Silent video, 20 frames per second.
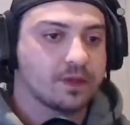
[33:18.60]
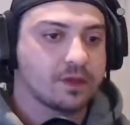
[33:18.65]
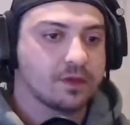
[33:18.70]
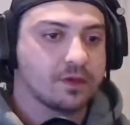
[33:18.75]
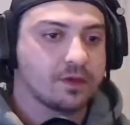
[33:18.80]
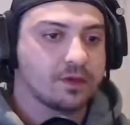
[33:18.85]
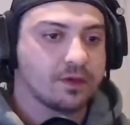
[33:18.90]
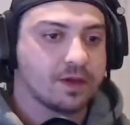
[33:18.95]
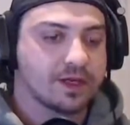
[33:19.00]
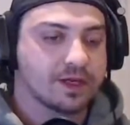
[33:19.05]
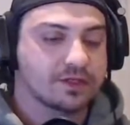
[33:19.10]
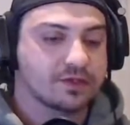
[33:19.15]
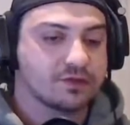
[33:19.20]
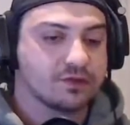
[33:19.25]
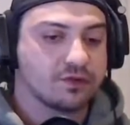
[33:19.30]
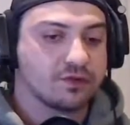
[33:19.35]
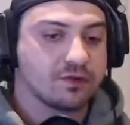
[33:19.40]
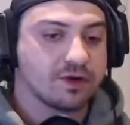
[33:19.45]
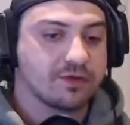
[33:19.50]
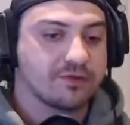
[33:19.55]
No actual
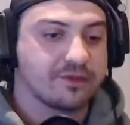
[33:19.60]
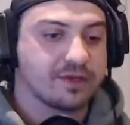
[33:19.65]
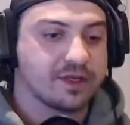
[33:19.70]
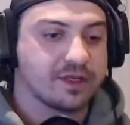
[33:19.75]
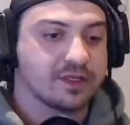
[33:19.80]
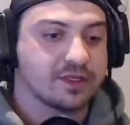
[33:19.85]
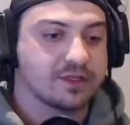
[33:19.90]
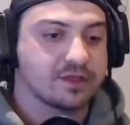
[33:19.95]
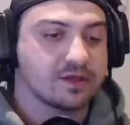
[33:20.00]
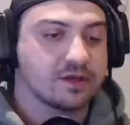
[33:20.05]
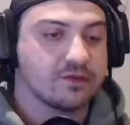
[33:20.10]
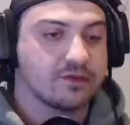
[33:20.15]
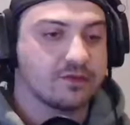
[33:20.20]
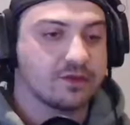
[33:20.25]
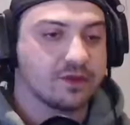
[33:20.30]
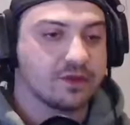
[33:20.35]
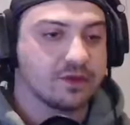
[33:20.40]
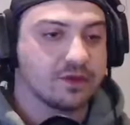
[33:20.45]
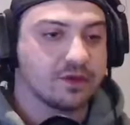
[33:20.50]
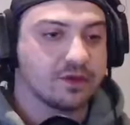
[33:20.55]
gravities of
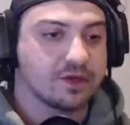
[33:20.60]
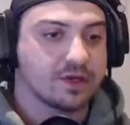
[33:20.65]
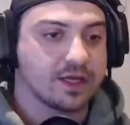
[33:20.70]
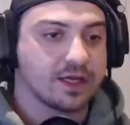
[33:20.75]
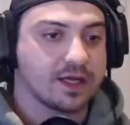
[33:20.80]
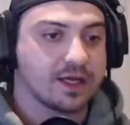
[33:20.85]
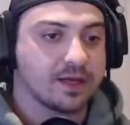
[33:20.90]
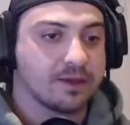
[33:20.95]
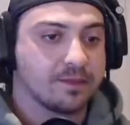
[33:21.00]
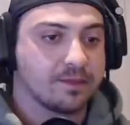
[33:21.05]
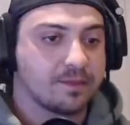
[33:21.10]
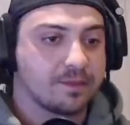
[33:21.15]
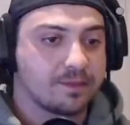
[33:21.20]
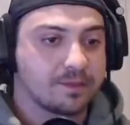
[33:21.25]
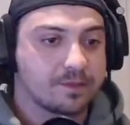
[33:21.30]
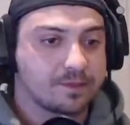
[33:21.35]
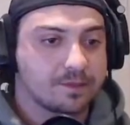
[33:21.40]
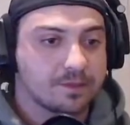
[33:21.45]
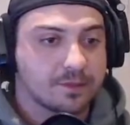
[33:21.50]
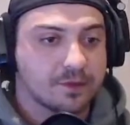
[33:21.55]
the
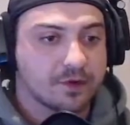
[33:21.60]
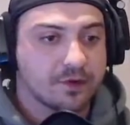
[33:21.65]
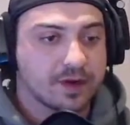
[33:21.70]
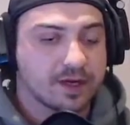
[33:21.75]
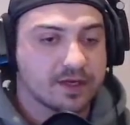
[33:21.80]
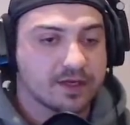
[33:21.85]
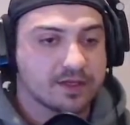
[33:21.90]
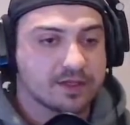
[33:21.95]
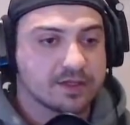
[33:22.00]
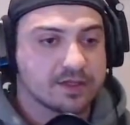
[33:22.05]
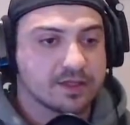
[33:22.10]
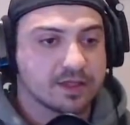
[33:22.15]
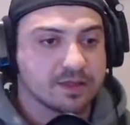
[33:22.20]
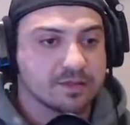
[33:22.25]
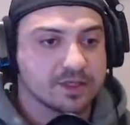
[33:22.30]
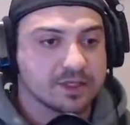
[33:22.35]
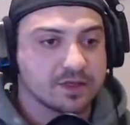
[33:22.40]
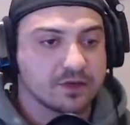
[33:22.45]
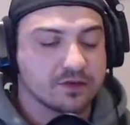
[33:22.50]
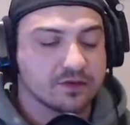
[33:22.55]
craters
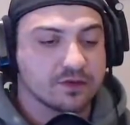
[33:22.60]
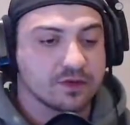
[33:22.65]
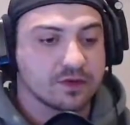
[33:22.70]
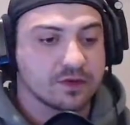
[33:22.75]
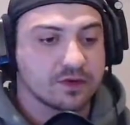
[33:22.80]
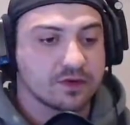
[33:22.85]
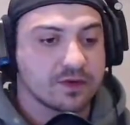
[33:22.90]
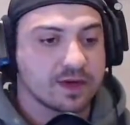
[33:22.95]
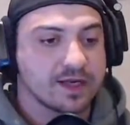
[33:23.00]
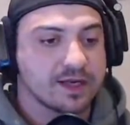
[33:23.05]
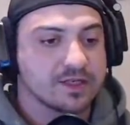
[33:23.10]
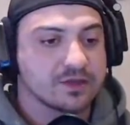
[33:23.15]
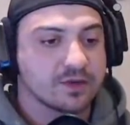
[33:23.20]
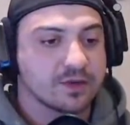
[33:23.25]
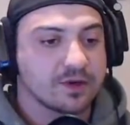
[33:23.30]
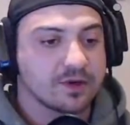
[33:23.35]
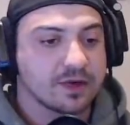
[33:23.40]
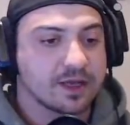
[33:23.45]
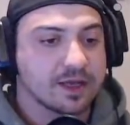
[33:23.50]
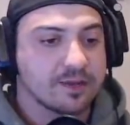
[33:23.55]
themselves, not the craters, why
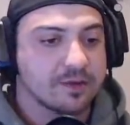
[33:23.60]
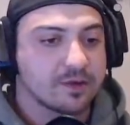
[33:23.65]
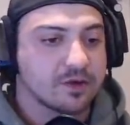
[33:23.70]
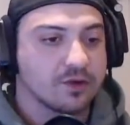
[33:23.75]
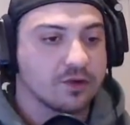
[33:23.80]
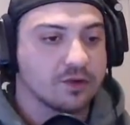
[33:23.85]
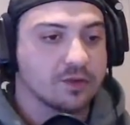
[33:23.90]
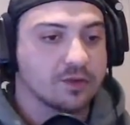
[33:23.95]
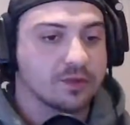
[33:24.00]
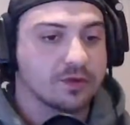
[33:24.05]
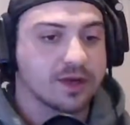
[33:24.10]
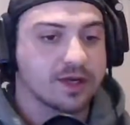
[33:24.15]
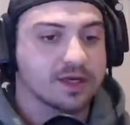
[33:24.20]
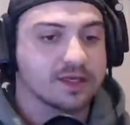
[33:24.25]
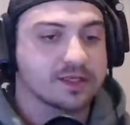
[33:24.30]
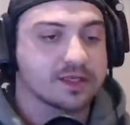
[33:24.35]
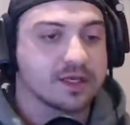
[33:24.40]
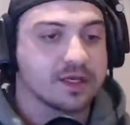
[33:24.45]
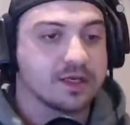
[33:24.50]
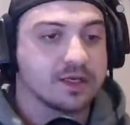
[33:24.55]
do I keep on calling them
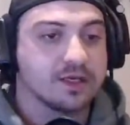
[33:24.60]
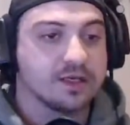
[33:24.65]
craters?